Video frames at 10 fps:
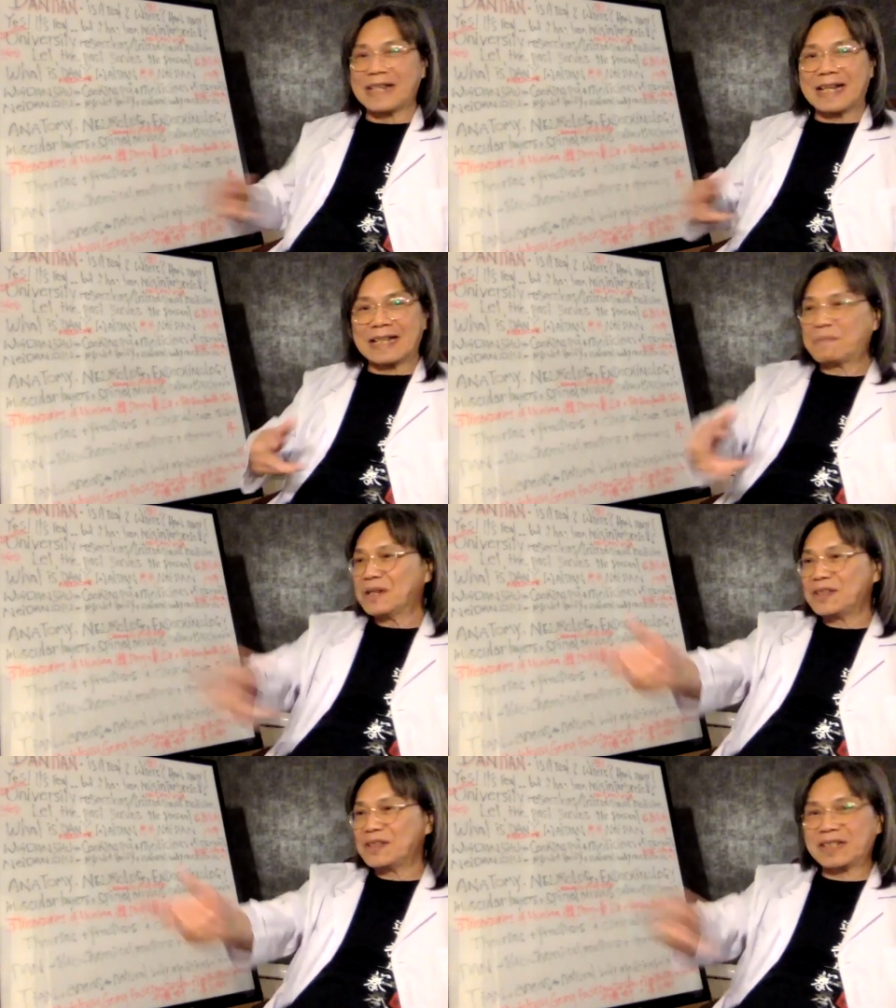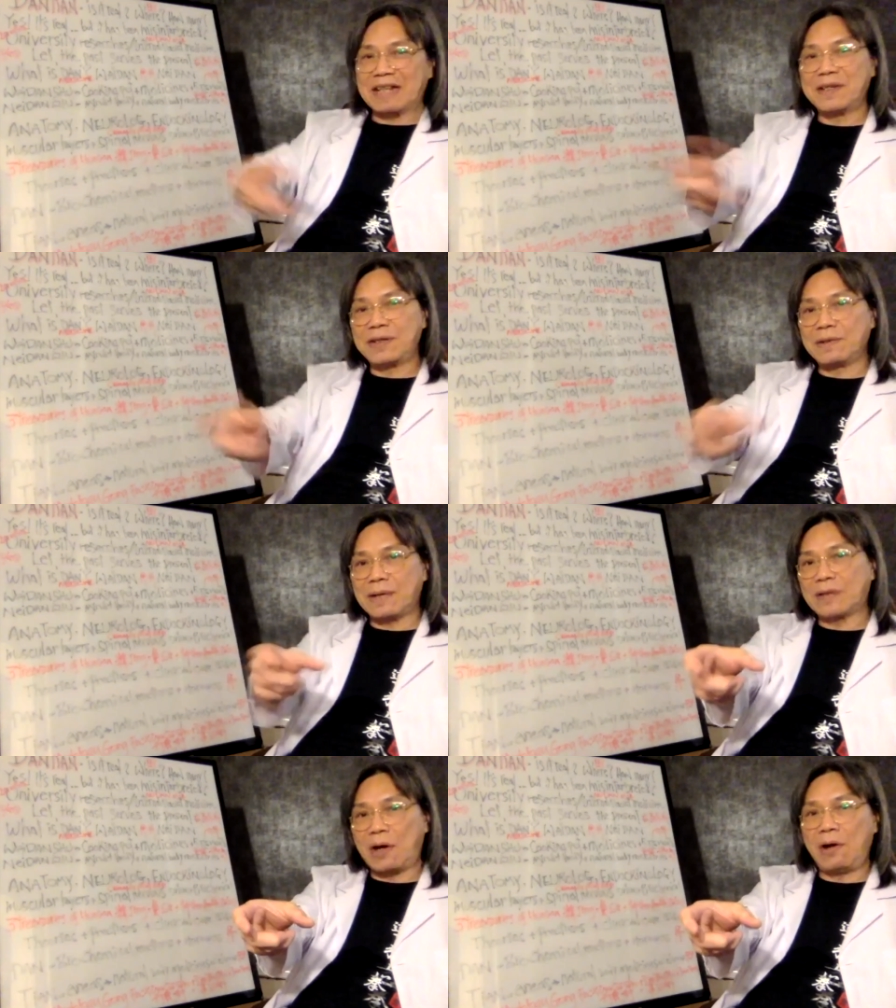somebody just giving you a
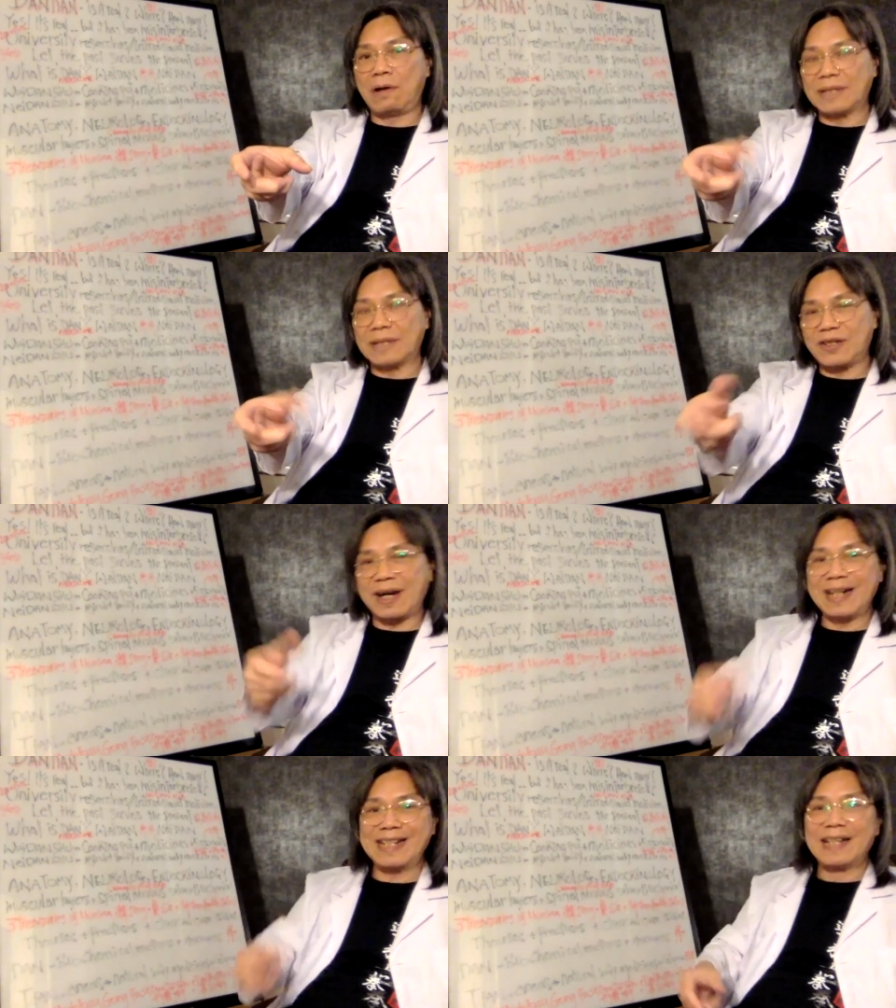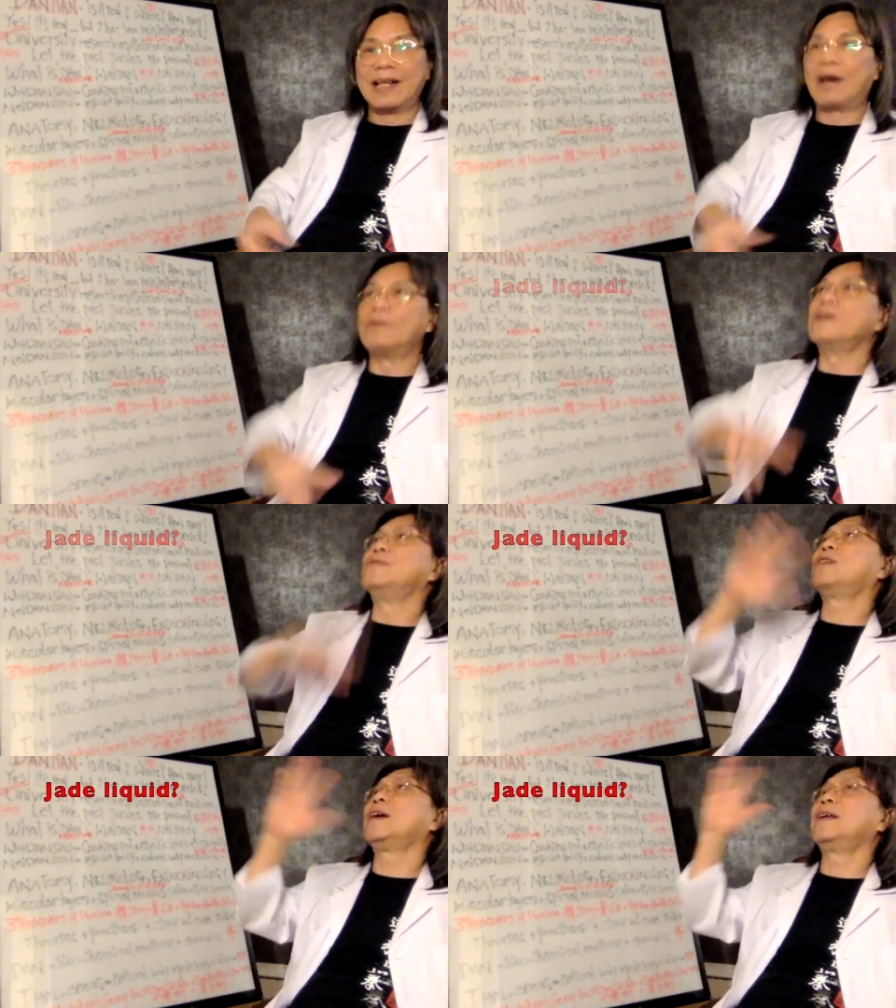term in Chinese, oh, it's
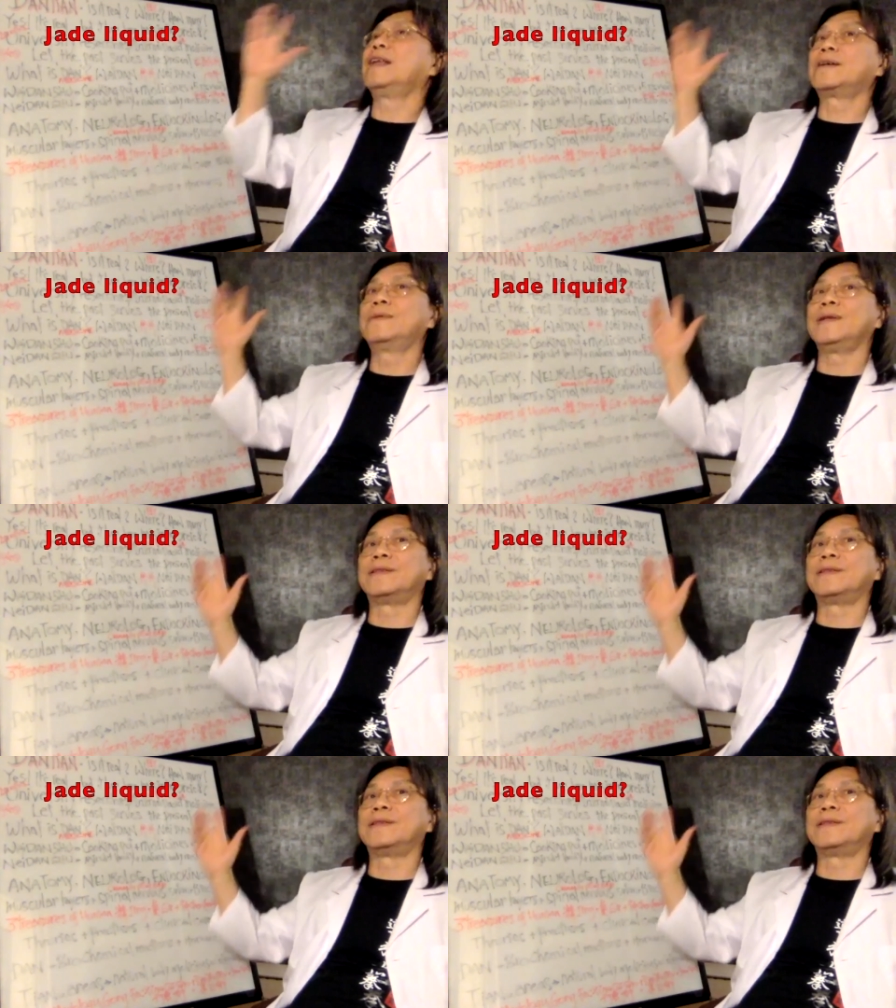J liquid.